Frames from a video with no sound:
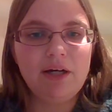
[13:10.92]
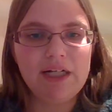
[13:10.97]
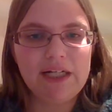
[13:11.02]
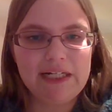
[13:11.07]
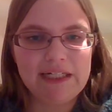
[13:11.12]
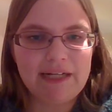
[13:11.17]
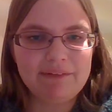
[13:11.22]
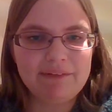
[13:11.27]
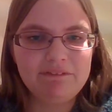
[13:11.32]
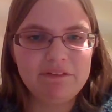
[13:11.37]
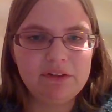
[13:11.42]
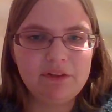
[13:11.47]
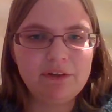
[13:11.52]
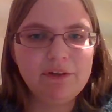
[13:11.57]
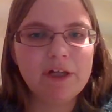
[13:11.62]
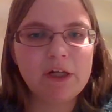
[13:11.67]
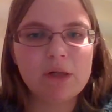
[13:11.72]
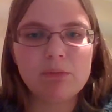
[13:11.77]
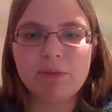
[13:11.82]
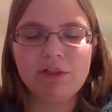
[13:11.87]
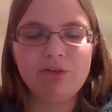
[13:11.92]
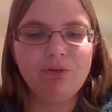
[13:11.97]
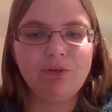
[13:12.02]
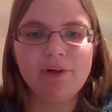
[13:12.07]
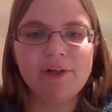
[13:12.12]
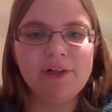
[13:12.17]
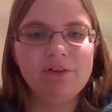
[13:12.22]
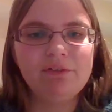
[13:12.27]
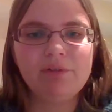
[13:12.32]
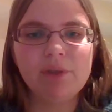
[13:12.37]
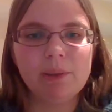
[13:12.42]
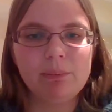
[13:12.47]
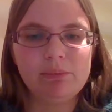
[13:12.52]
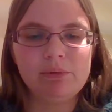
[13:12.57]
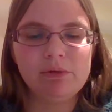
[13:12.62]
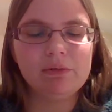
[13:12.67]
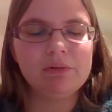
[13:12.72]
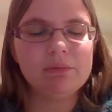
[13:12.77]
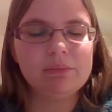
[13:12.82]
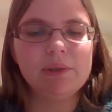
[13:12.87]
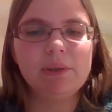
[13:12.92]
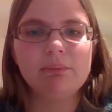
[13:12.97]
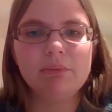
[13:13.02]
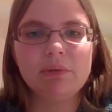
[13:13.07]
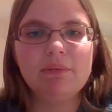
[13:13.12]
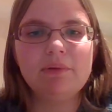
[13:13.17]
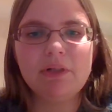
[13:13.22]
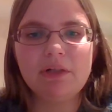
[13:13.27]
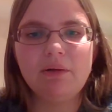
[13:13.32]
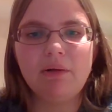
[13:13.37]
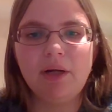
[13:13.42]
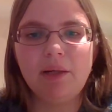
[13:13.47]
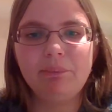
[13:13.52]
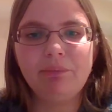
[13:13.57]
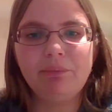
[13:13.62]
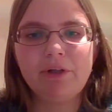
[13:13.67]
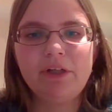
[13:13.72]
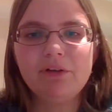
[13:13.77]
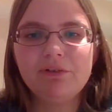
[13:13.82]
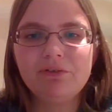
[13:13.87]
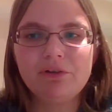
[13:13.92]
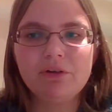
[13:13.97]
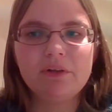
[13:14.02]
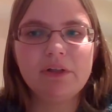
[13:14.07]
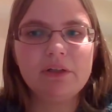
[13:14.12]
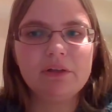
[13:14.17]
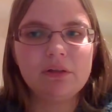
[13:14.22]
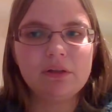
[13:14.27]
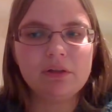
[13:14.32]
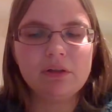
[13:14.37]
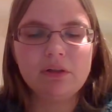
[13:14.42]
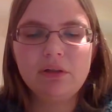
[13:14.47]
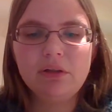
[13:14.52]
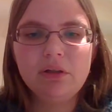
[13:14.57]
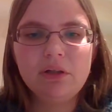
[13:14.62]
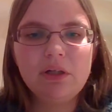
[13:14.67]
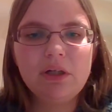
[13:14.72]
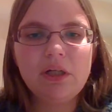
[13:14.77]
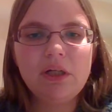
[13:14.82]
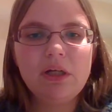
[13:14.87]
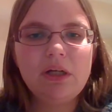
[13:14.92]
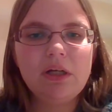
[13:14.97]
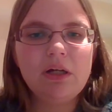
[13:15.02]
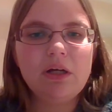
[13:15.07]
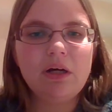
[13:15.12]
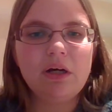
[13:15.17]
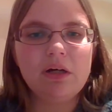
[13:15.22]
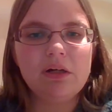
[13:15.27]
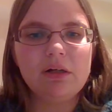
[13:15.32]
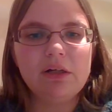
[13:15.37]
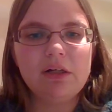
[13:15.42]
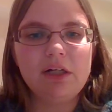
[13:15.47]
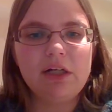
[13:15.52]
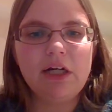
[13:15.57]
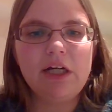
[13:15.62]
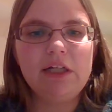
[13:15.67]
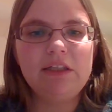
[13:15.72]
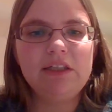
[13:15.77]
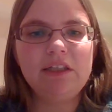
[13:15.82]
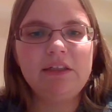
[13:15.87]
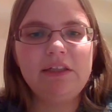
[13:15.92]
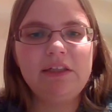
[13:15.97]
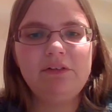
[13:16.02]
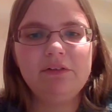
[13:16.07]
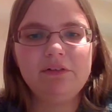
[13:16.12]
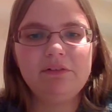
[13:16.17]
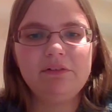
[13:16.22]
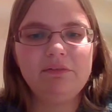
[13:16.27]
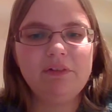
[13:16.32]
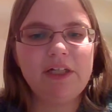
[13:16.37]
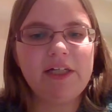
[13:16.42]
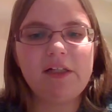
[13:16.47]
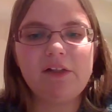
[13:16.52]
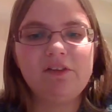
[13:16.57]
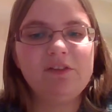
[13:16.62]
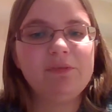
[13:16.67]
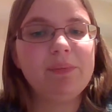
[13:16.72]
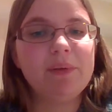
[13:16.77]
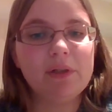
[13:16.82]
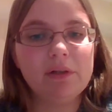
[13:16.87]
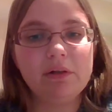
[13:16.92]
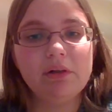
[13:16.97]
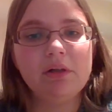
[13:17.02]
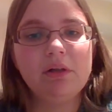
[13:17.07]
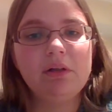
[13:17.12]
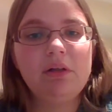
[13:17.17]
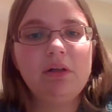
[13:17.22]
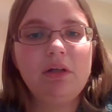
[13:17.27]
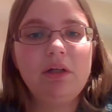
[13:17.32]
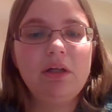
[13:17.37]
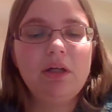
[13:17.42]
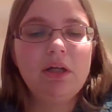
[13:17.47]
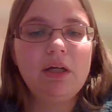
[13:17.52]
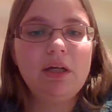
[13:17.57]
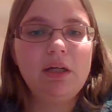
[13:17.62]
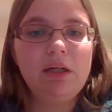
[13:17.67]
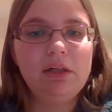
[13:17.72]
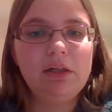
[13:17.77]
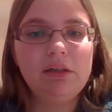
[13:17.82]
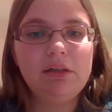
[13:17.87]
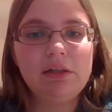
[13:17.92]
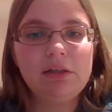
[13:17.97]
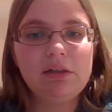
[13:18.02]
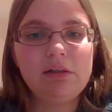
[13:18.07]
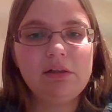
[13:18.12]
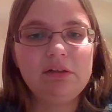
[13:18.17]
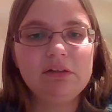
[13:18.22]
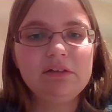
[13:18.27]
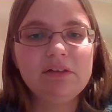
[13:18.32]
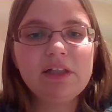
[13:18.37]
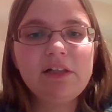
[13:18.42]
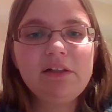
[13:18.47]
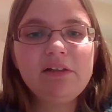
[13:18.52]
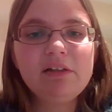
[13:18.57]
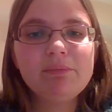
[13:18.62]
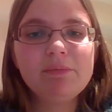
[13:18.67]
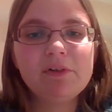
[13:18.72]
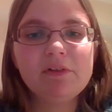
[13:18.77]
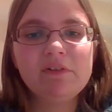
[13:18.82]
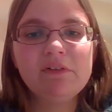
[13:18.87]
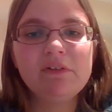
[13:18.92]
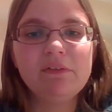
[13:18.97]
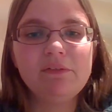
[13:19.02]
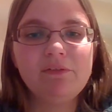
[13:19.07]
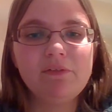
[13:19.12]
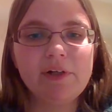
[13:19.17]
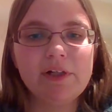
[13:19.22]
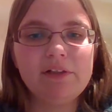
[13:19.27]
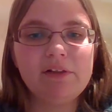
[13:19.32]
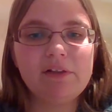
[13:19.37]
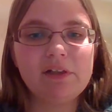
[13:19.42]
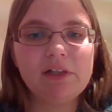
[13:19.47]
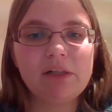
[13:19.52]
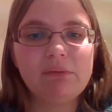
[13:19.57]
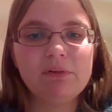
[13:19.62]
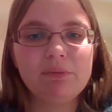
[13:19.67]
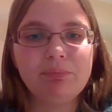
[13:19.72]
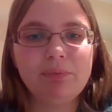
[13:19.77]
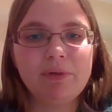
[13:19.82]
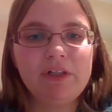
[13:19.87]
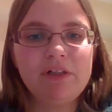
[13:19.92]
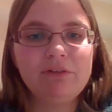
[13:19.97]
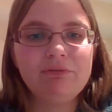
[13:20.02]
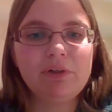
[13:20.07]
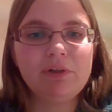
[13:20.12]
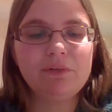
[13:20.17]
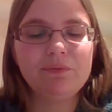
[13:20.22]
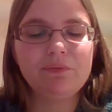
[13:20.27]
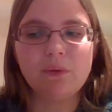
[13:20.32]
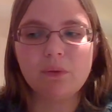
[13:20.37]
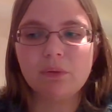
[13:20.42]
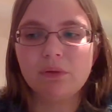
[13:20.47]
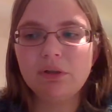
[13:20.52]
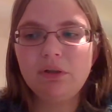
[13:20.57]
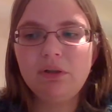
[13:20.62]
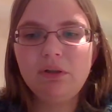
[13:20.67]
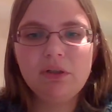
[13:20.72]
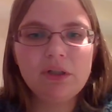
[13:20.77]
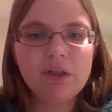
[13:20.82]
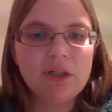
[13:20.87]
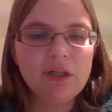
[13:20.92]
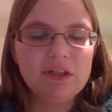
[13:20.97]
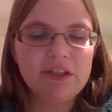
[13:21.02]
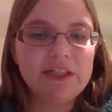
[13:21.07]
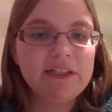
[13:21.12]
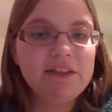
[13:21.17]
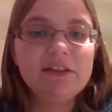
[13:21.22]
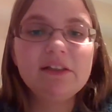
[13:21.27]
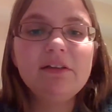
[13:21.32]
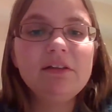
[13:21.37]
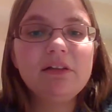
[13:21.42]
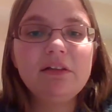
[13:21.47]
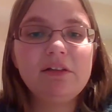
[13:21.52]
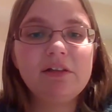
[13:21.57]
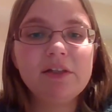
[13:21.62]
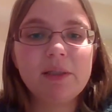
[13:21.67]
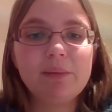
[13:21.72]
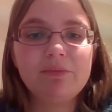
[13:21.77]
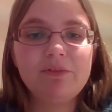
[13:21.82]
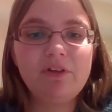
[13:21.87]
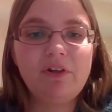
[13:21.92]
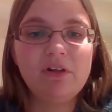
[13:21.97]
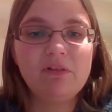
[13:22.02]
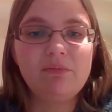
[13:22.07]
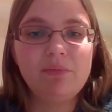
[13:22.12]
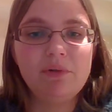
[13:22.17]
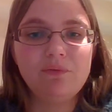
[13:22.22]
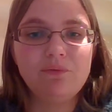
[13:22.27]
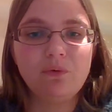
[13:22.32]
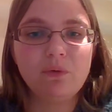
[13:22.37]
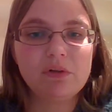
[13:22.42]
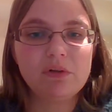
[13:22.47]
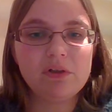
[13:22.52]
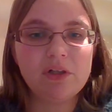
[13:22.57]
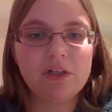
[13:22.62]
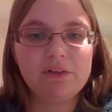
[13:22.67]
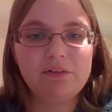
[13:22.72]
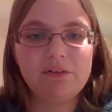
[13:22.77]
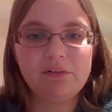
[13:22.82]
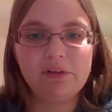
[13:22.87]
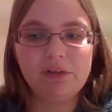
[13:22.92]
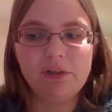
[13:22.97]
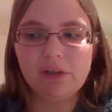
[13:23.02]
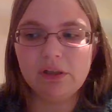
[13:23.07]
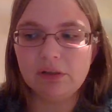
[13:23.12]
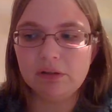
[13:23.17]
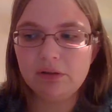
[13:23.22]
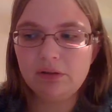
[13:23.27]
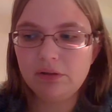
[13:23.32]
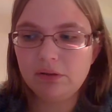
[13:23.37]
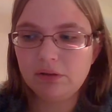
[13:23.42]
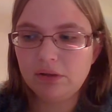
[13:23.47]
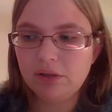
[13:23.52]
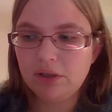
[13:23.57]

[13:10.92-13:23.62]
I'd have to dig out my transcript to remember, but I'm pretty sure they did. And then I had a spare. And then second semester of grade 10 was pretty straightforward. They didn't attempt to give me 4 classes again.